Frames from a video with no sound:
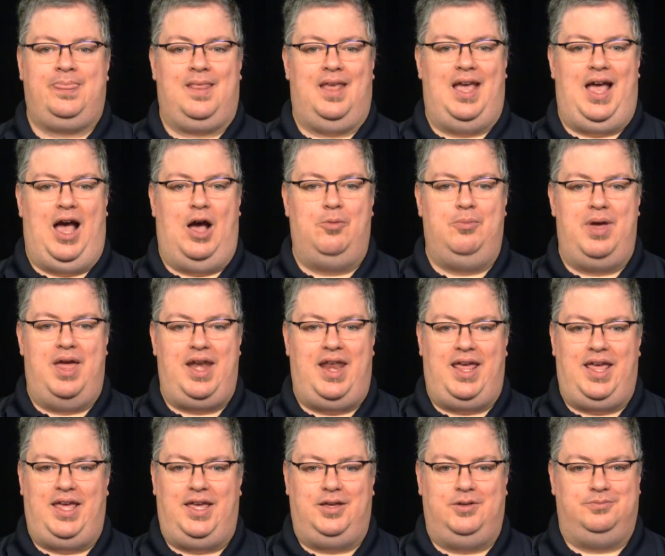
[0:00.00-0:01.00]
how
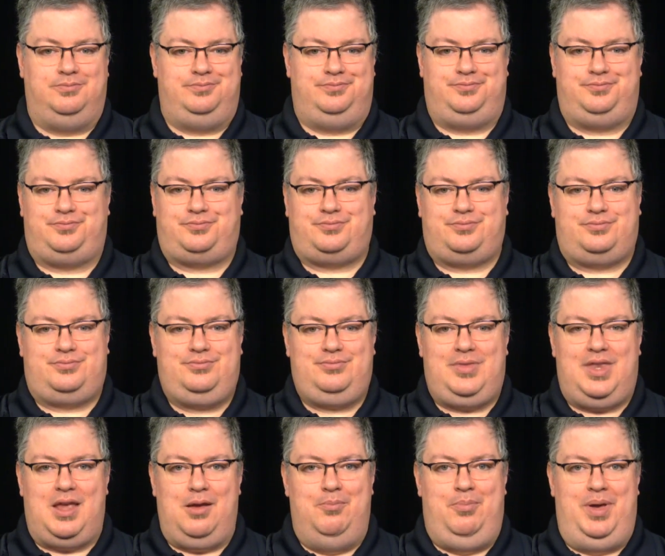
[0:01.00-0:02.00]
many
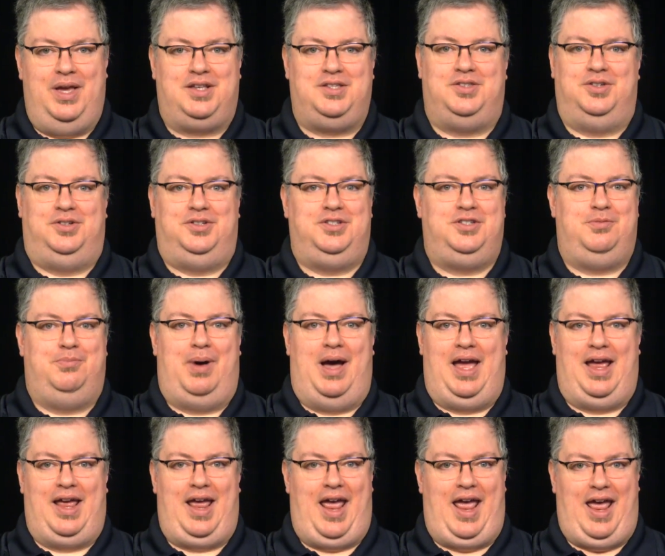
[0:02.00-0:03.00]
pixels
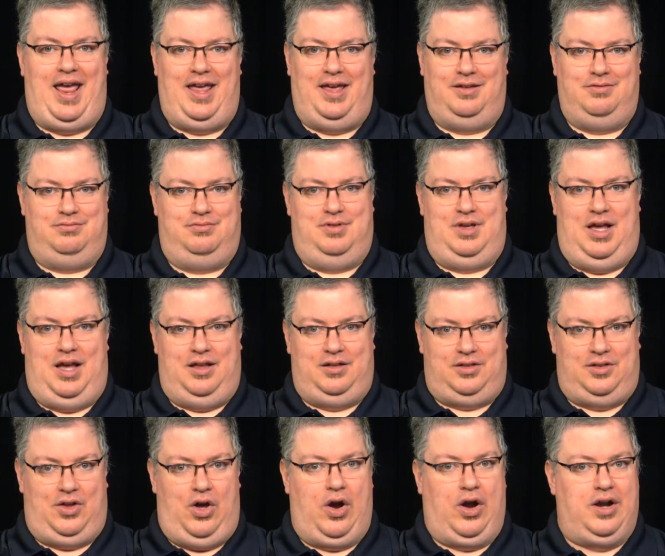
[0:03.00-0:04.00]
by a
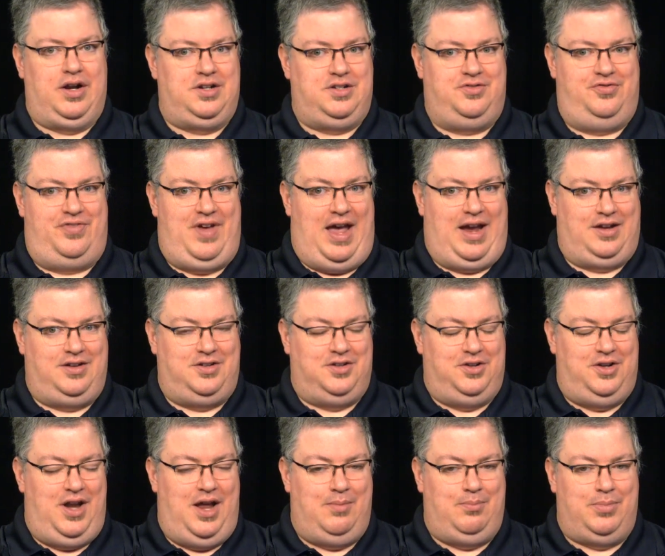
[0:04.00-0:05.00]
large factor
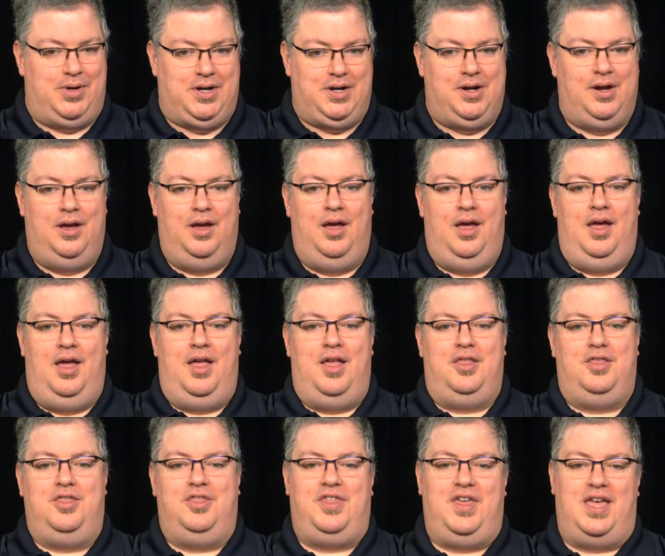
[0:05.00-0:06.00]
number.
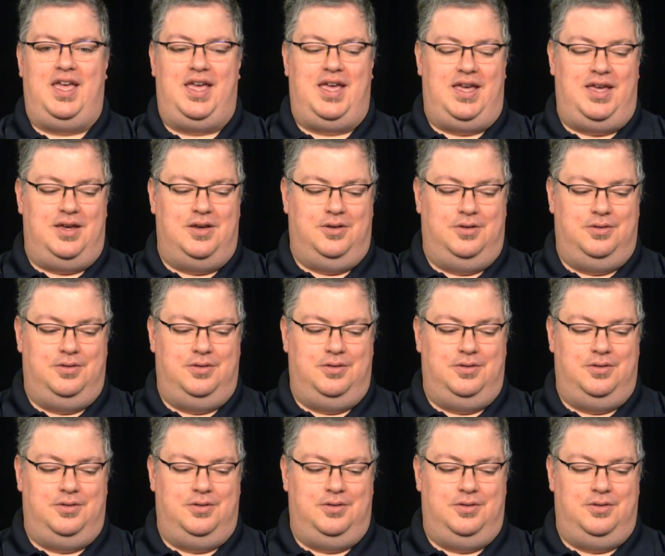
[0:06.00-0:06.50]
The